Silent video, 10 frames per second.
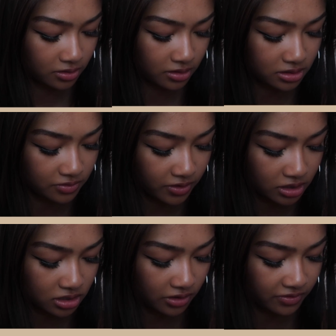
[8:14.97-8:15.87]
to
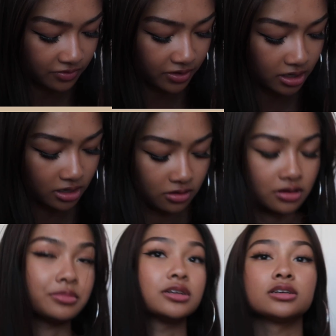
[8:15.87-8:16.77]
finish off the video,
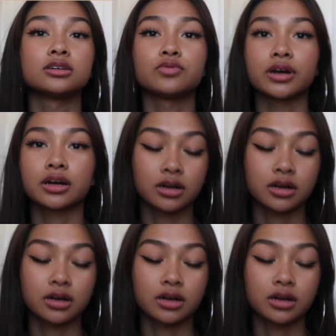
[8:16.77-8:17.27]
I'm gonna wear